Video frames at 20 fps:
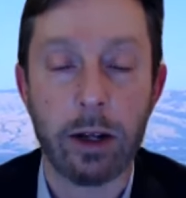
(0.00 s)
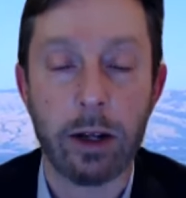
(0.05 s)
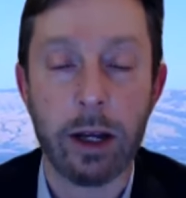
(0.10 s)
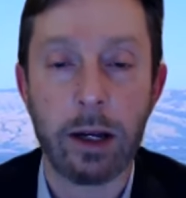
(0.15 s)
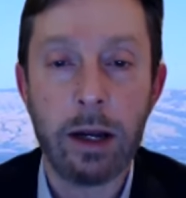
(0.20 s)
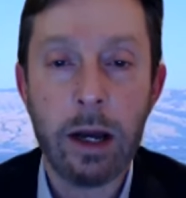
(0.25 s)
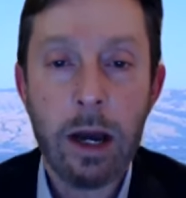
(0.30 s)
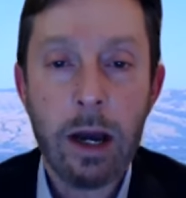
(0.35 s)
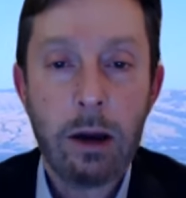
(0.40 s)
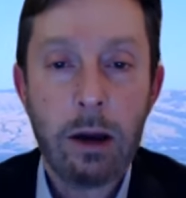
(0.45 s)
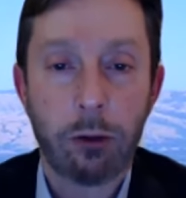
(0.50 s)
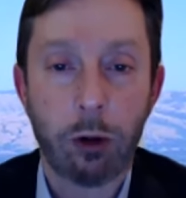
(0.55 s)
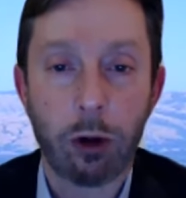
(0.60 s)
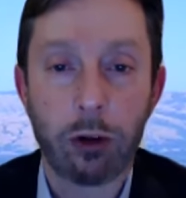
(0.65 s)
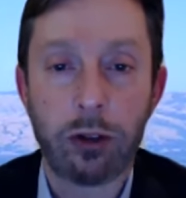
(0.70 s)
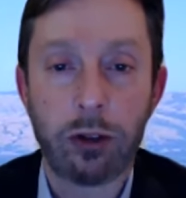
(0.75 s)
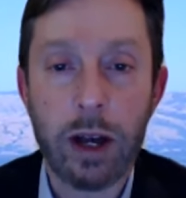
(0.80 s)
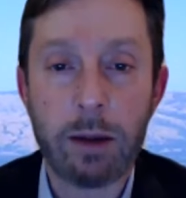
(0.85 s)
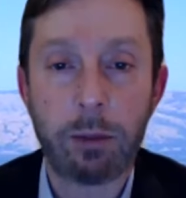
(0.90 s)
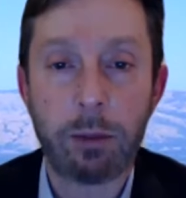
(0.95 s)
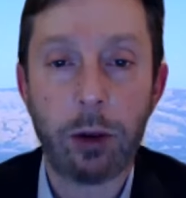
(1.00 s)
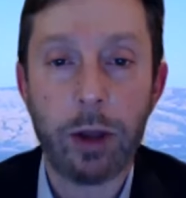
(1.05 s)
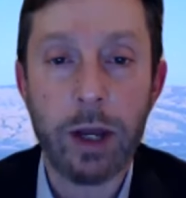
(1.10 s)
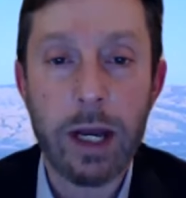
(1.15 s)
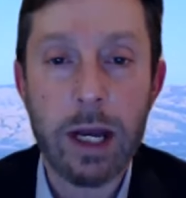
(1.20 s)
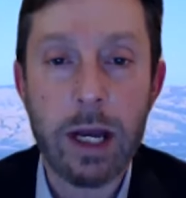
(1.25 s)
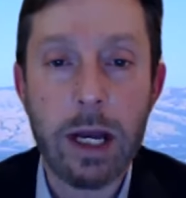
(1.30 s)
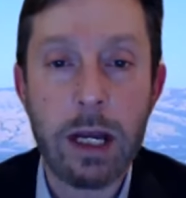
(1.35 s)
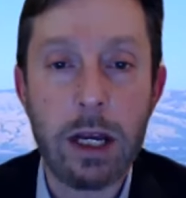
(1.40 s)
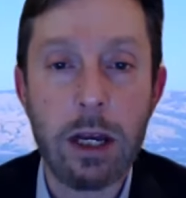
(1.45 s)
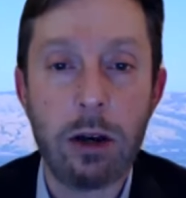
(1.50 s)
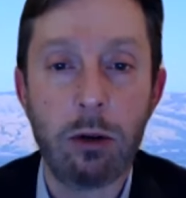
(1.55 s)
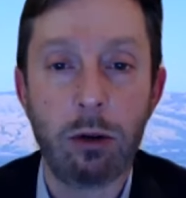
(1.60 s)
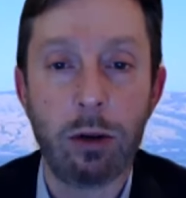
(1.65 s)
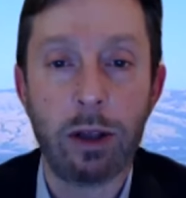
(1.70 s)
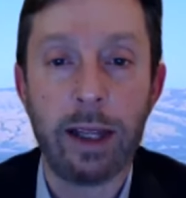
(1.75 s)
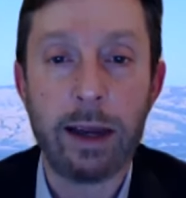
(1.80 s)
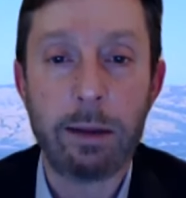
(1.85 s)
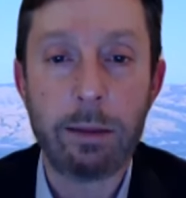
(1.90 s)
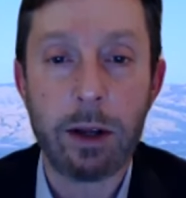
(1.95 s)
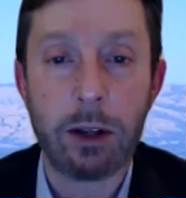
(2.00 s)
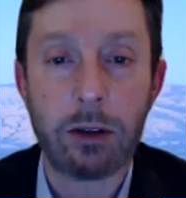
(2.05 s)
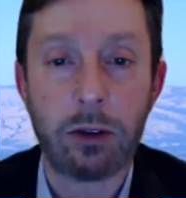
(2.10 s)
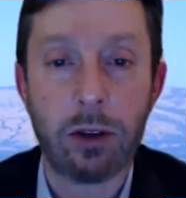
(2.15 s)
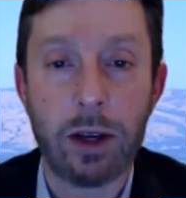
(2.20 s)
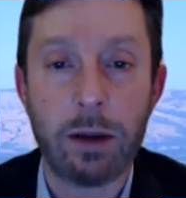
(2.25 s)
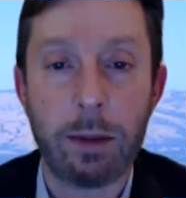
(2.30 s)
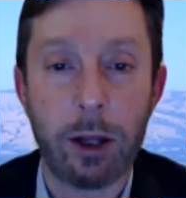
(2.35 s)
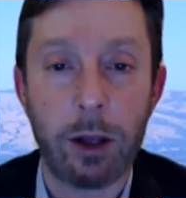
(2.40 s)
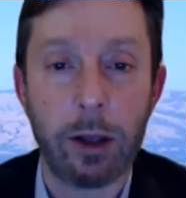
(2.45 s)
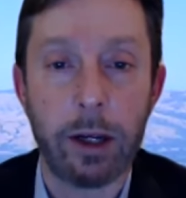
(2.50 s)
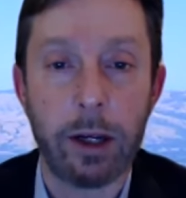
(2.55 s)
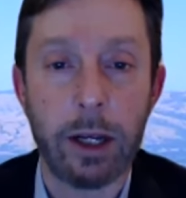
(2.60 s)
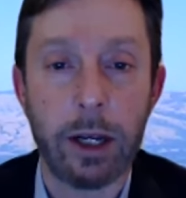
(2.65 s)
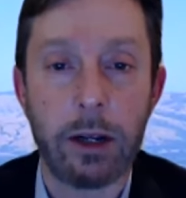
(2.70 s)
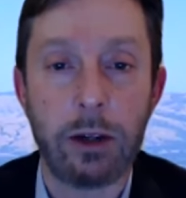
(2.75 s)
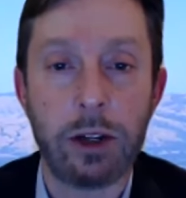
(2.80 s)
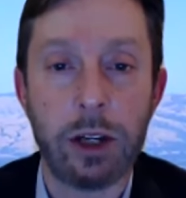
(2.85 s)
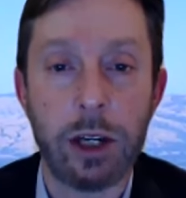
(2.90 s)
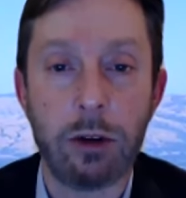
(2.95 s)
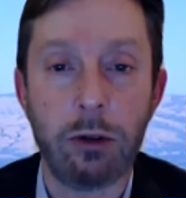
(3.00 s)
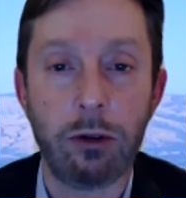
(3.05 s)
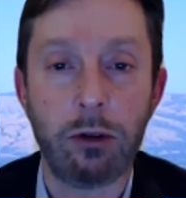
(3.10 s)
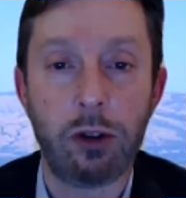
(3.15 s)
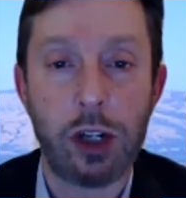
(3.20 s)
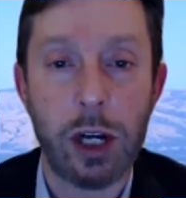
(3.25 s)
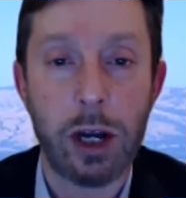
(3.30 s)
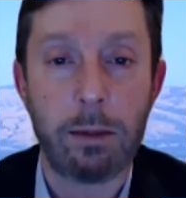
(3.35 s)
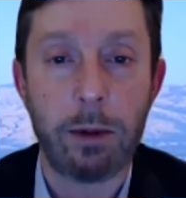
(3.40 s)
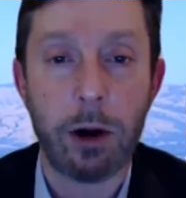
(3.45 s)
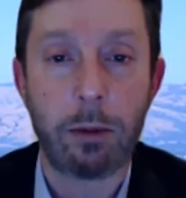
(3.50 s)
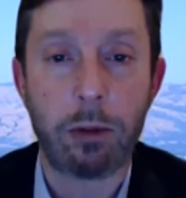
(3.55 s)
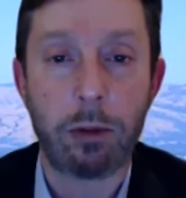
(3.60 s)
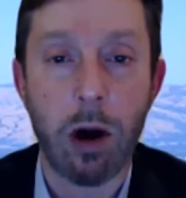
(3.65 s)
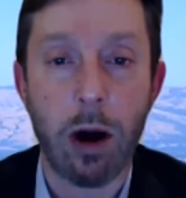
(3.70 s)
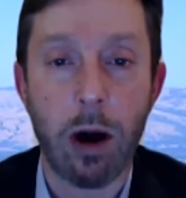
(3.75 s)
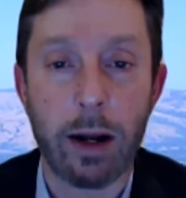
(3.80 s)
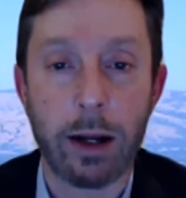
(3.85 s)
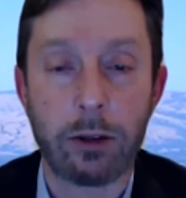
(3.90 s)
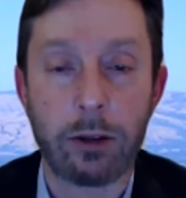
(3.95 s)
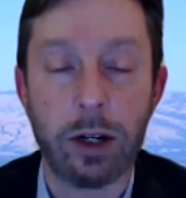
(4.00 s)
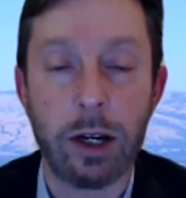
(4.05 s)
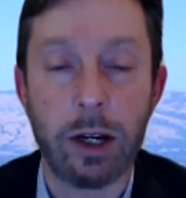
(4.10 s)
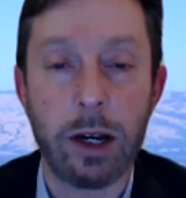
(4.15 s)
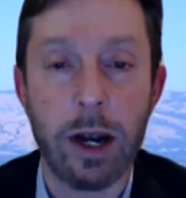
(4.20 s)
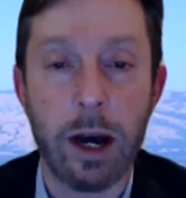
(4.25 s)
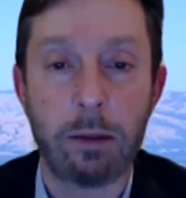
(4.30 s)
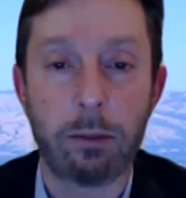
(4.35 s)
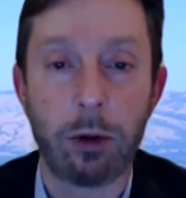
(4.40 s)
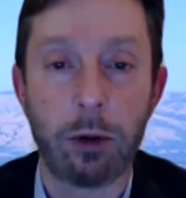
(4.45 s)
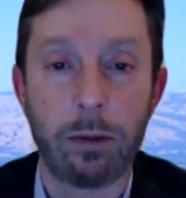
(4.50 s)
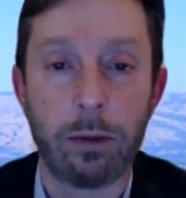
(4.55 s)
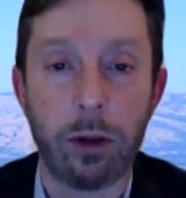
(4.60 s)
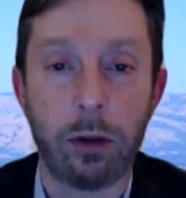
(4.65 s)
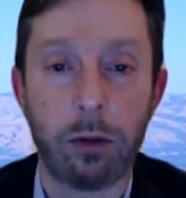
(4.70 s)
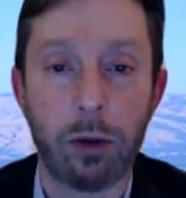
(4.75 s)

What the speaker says: And for example, the EU limits the ability to use GMO products in a number of the